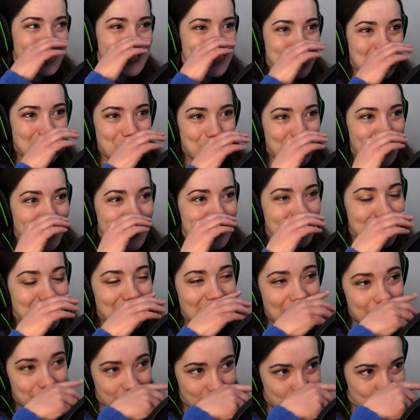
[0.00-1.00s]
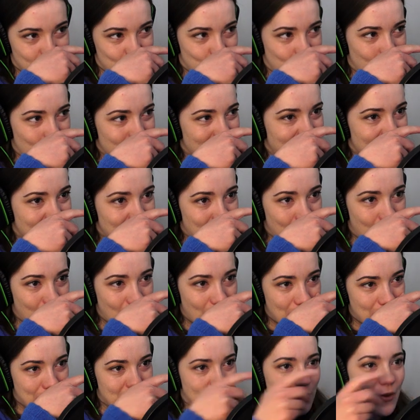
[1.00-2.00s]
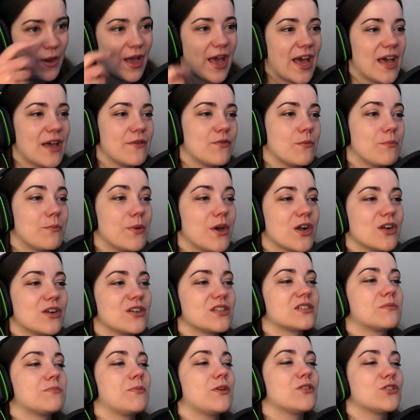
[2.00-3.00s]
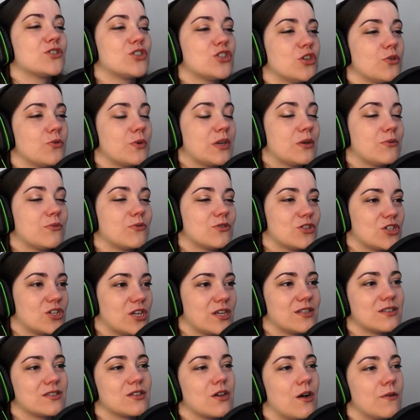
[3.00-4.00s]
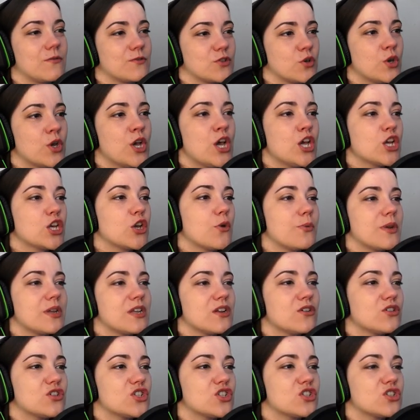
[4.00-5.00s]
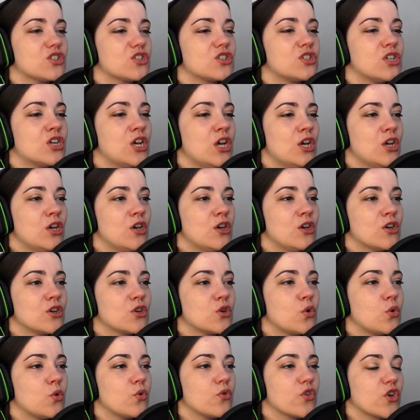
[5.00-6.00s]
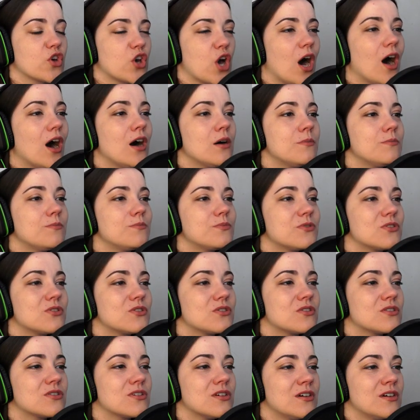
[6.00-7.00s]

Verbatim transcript: To complete the level, do not get caught and beware if a burglar spots you, he will chase after you. Could we not just Call the cops.